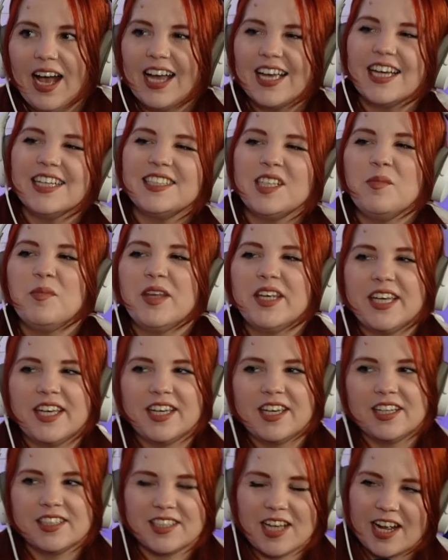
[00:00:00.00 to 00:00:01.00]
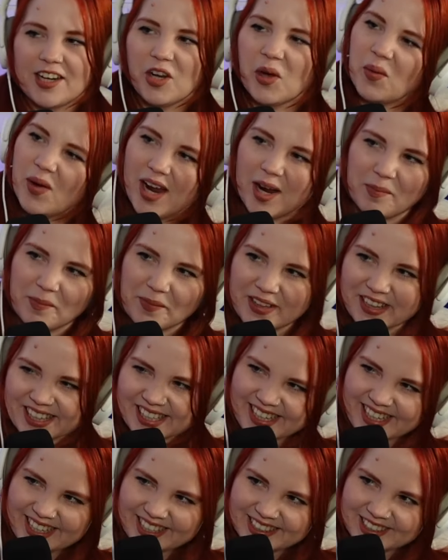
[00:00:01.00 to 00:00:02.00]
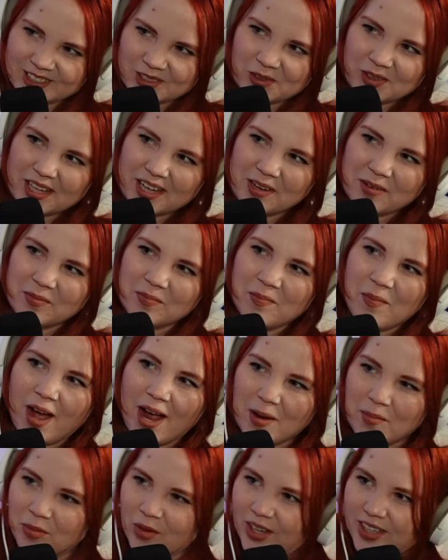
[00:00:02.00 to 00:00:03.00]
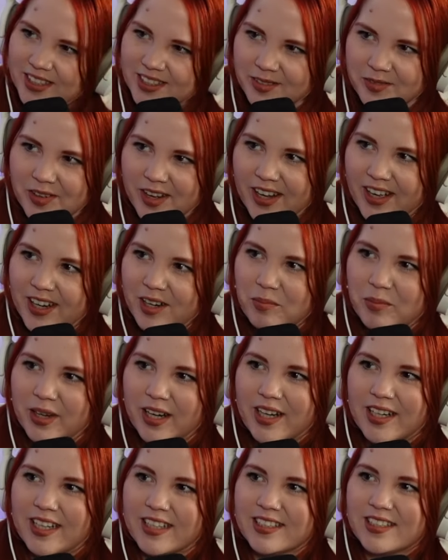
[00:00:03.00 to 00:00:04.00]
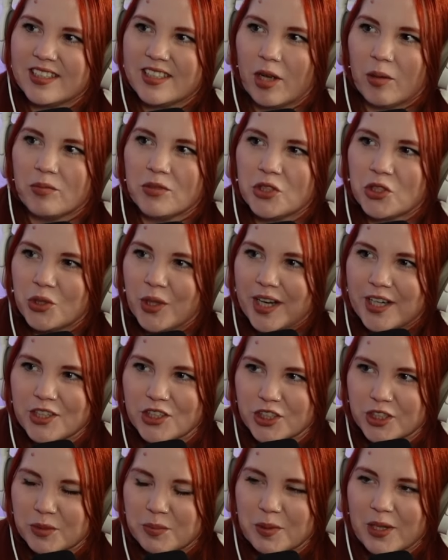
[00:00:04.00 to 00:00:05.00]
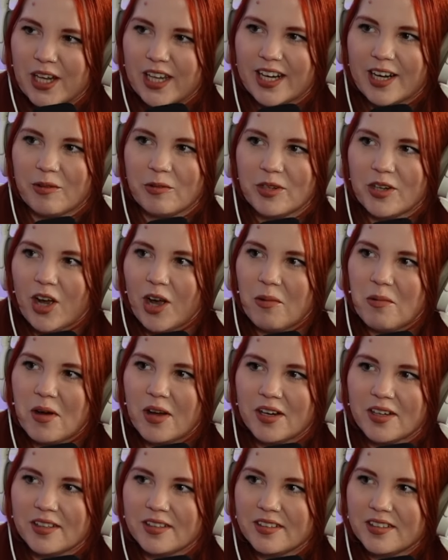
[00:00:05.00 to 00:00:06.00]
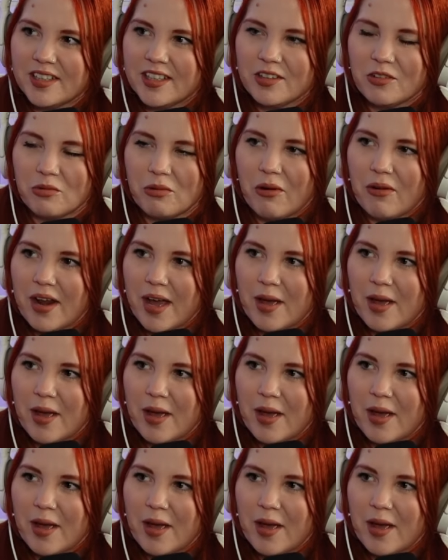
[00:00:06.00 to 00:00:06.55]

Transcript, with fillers: I guess I'm thinking because I know I'm clean, so like my blood is fine. But I guess some stranger's blood, I would not want it thrown